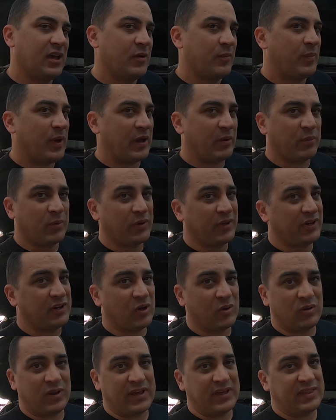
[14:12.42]
but I really
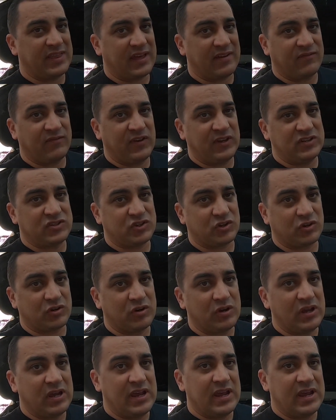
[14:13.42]
don't like that feature.